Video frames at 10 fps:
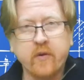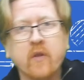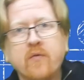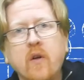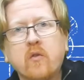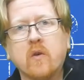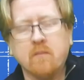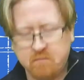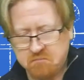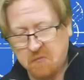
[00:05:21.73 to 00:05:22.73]
to the fulcrum.
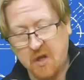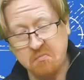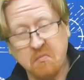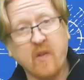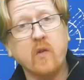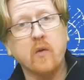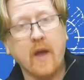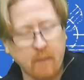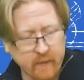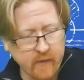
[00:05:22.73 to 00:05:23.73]
Okay, let's see what
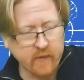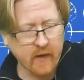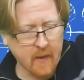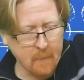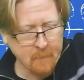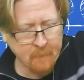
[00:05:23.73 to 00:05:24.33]
happens this time.